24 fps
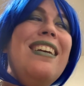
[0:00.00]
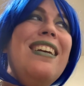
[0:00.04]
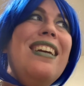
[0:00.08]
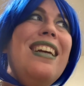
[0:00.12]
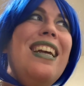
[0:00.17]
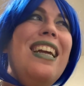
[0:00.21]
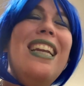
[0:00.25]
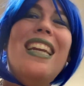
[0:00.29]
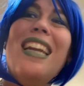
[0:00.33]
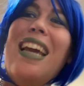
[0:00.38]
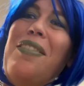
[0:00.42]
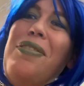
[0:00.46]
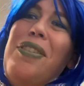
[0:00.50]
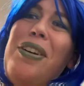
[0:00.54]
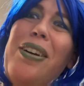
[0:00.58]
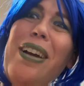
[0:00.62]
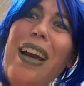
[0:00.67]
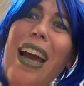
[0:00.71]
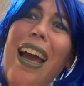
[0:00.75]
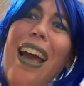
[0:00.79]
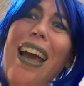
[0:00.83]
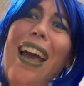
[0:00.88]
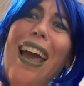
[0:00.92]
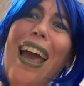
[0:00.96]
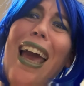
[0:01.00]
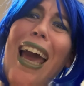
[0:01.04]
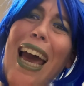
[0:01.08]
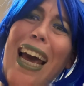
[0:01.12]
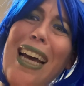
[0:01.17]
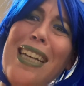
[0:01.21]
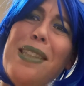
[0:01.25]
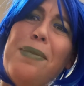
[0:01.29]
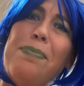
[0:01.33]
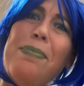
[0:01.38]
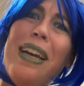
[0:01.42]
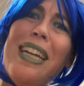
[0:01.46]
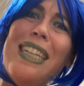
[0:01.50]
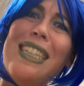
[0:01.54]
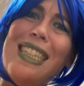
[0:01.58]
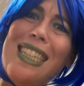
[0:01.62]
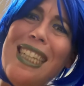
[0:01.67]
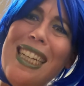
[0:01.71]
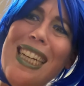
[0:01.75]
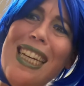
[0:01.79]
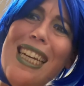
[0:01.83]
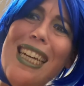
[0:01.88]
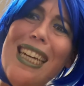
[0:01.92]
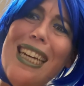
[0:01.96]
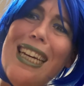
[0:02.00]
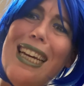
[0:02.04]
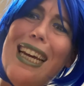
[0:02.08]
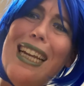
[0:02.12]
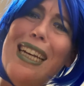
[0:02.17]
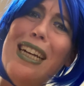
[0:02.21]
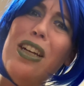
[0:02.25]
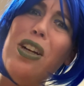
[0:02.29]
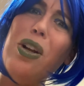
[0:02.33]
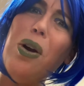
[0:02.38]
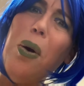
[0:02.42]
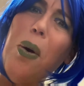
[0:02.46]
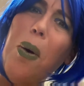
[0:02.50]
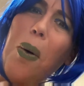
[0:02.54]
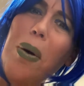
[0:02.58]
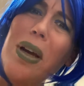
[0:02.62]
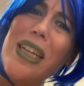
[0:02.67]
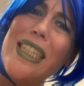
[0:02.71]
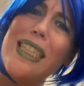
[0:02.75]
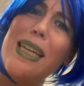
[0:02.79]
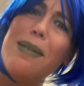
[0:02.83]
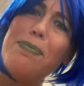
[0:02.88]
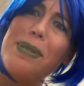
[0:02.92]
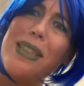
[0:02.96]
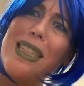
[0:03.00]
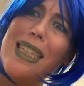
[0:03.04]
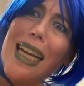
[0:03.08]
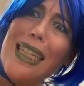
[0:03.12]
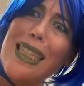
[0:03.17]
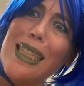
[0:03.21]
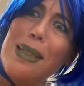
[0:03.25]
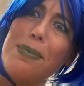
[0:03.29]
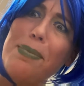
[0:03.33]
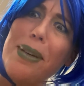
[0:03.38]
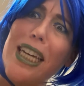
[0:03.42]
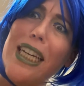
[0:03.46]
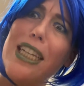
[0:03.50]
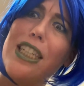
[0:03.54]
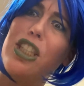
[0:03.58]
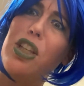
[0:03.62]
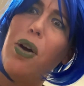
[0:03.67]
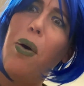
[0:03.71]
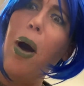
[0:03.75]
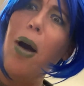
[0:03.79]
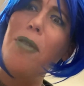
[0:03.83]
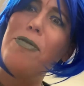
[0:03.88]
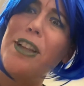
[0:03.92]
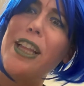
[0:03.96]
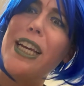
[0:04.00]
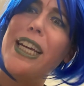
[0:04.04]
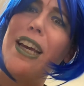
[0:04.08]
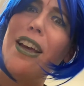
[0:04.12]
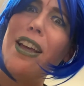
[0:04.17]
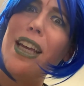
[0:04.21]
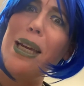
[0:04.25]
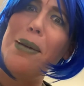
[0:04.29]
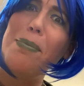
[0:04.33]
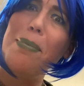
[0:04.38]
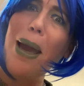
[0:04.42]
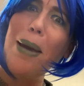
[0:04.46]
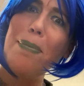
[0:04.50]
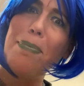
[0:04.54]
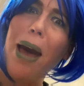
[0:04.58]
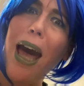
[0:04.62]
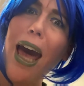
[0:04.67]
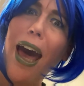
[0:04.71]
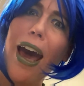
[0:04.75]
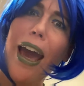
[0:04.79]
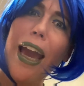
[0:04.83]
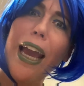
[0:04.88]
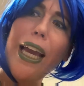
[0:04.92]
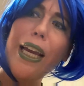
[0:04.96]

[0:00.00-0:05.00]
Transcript: He never has my tea and it always upsets me, so hopefully he'll eat my pie.